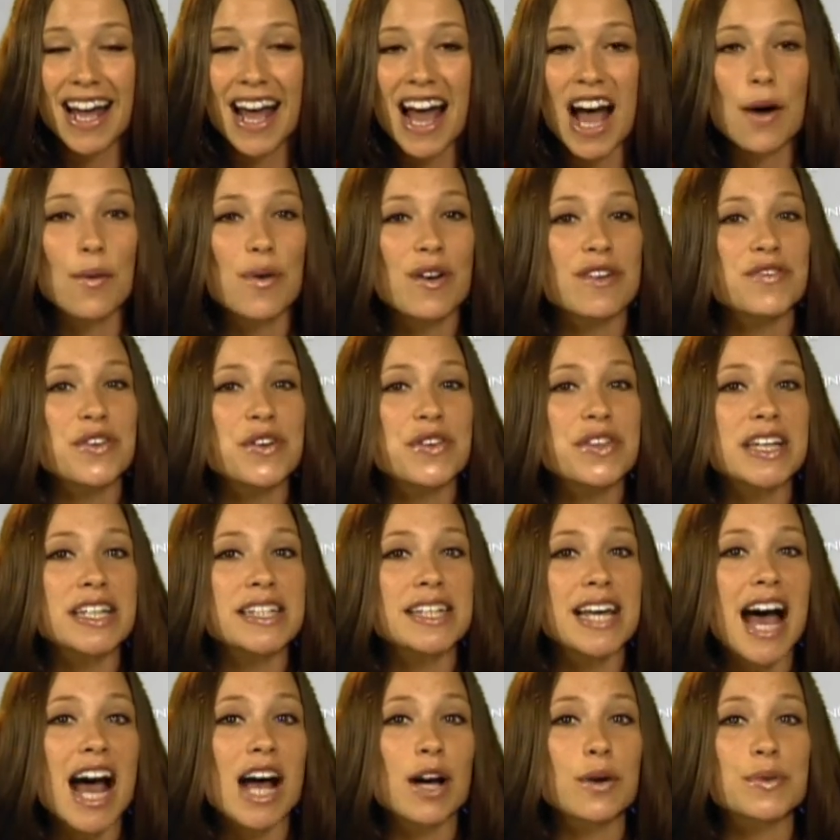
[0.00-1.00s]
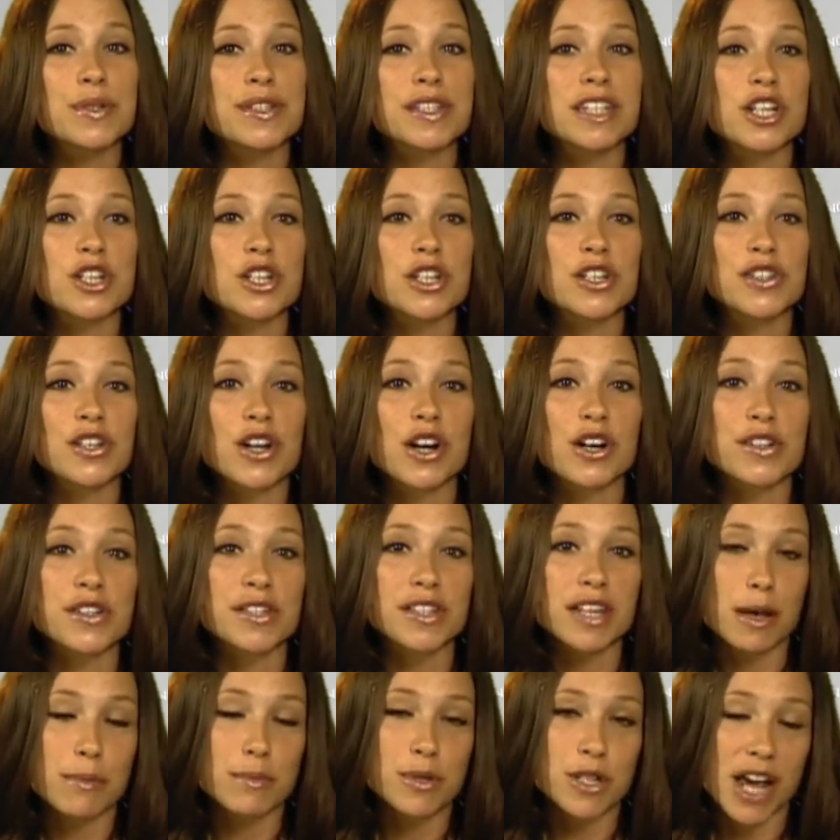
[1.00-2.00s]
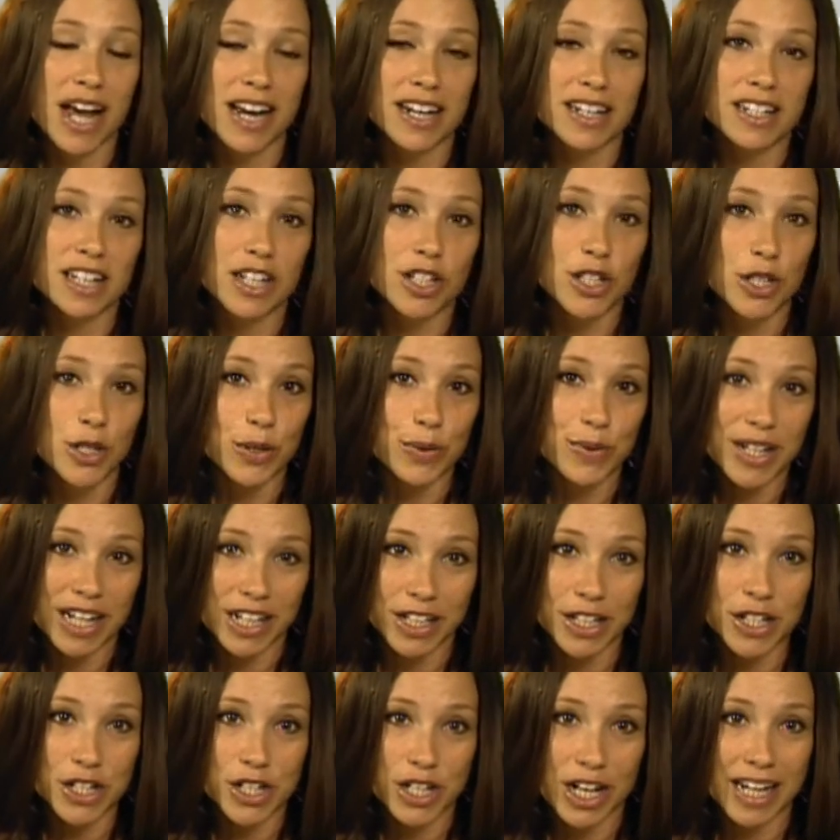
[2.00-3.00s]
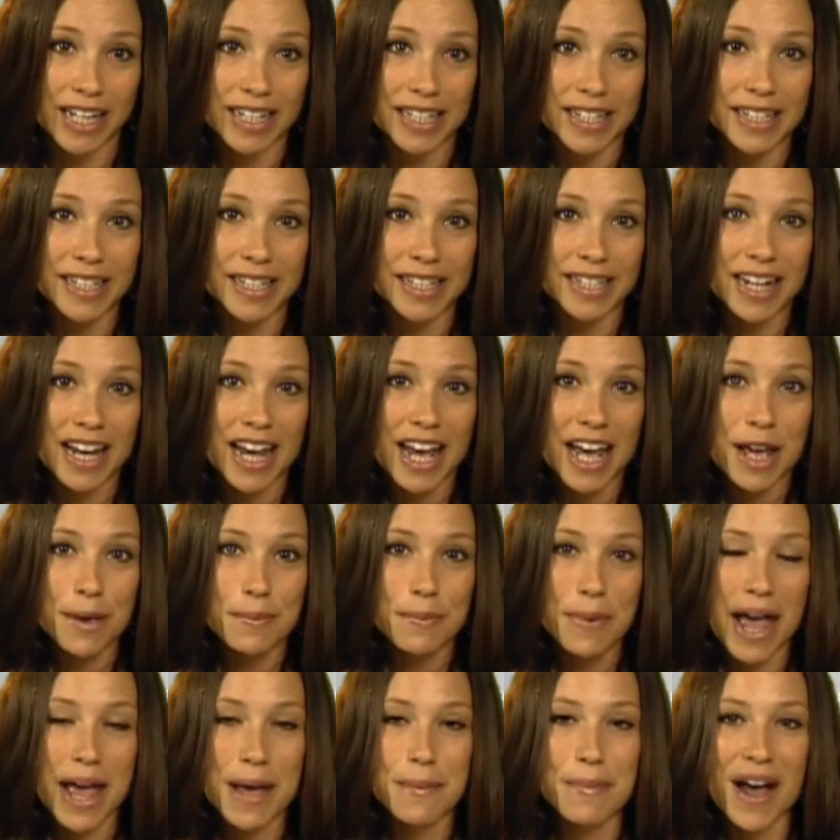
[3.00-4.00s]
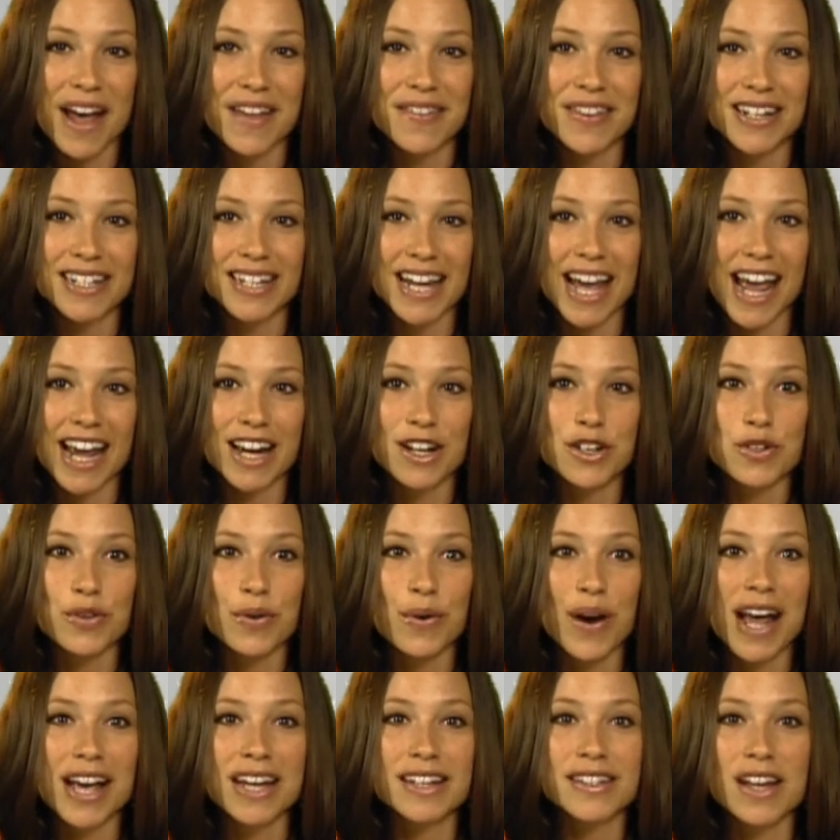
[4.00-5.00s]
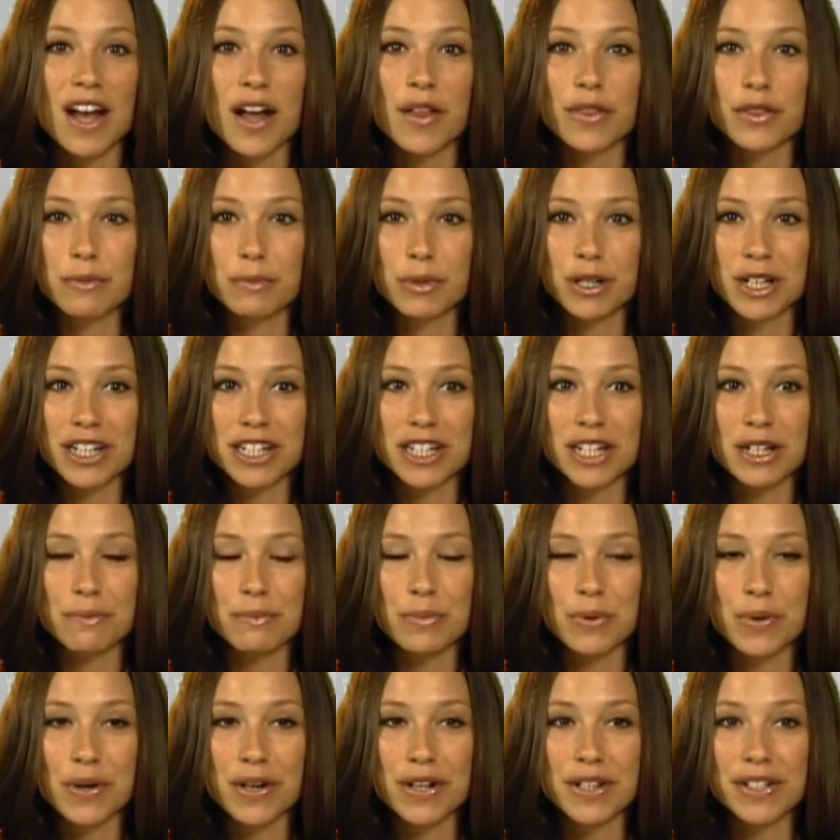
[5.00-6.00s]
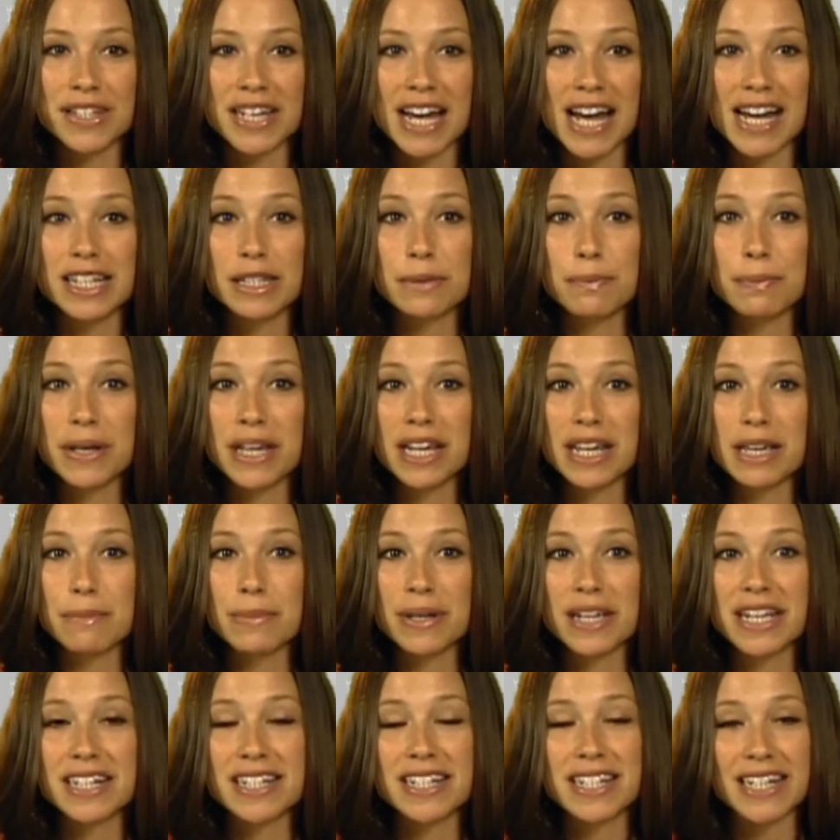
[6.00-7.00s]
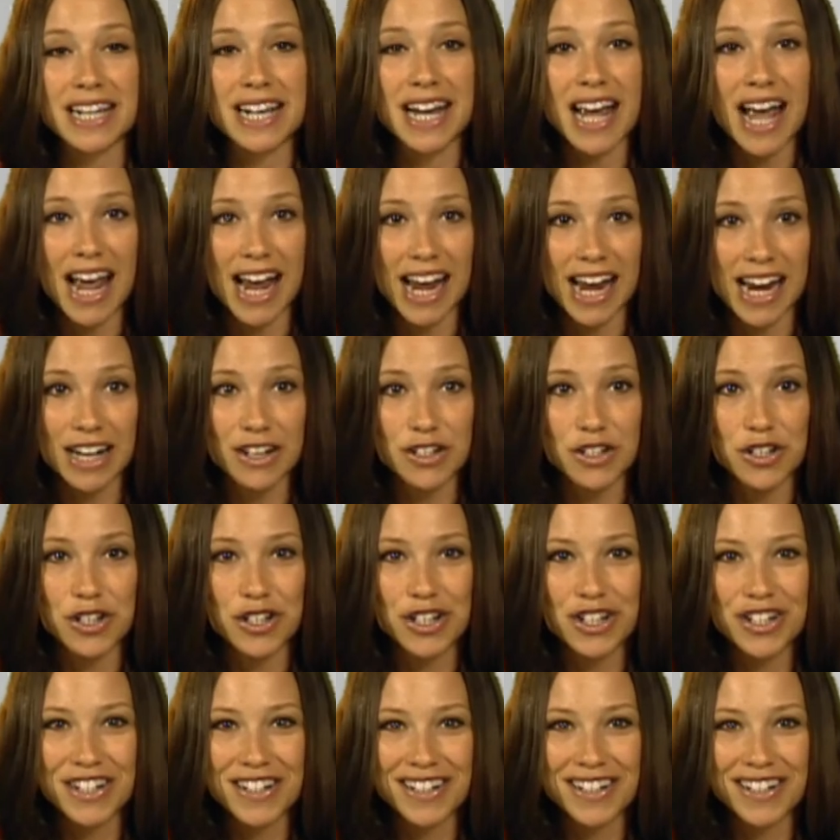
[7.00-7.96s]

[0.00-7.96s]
However, these acquisitions are subject to due diligence. Pay by the Day trades on the bulletin boards as PBDH.